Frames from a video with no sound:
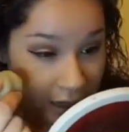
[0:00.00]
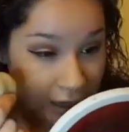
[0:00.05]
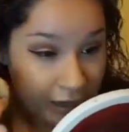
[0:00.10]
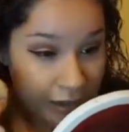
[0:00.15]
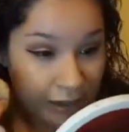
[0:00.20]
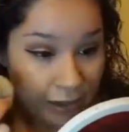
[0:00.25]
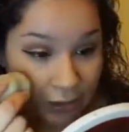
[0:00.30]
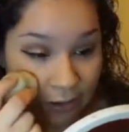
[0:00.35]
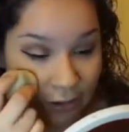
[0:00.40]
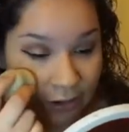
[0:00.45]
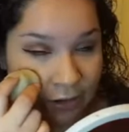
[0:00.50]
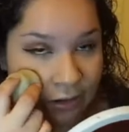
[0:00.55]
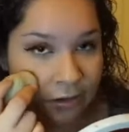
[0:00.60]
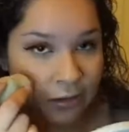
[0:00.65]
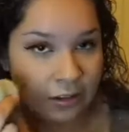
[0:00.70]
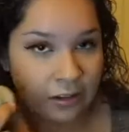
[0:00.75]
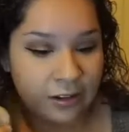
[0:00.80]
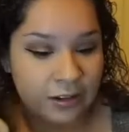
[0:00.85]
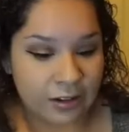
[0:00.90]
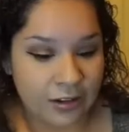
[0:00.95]
Like,
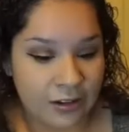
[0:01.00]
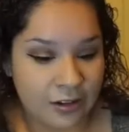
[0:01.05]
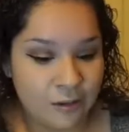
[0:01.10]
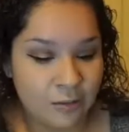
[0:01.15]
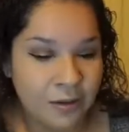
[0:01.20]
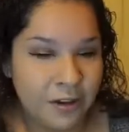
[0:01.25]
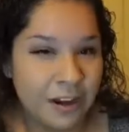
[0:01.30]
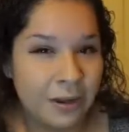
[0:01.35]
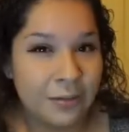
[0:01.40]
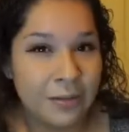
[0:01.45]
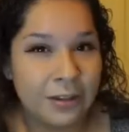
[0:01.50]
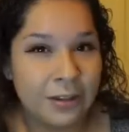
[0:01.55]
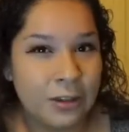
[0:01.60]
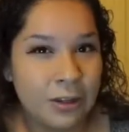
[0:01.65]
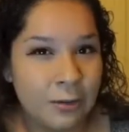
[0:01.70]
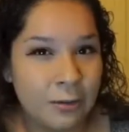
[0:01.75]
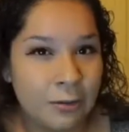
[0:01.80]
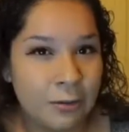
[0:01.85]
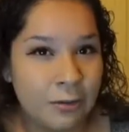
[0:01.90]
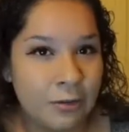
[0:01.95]
como que me
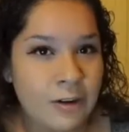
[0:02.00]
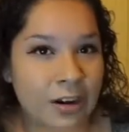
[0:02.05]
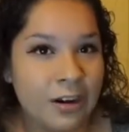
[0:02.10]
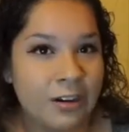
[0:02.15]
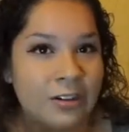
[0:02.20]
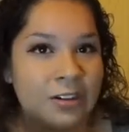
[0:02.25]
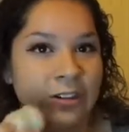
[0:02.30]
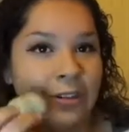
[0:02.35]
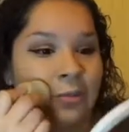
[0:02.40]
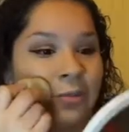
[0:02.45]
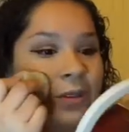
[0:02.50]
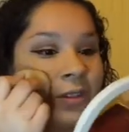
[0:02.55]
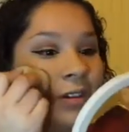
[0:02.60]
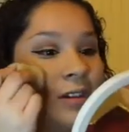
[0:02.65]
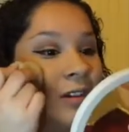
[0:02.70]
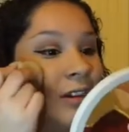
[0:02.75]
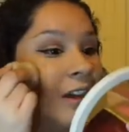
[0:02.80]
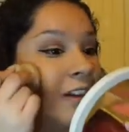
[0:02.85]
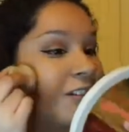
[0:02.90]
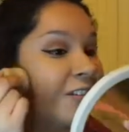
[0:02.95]
hice burra or
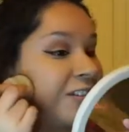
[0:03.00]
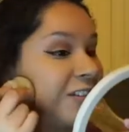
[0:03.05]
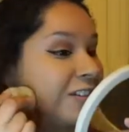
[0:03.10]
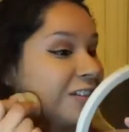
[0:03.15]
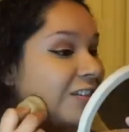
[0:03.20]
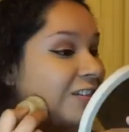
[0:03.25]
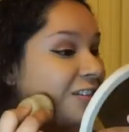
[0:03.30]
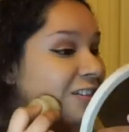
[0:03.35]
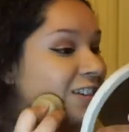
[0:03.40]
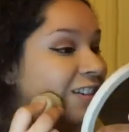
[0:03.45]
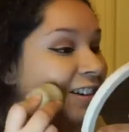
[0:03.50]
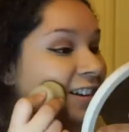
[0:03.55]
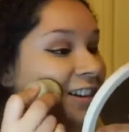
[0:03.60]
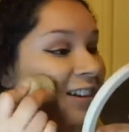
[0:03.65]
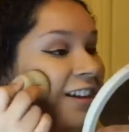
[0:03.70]
something. I don't know.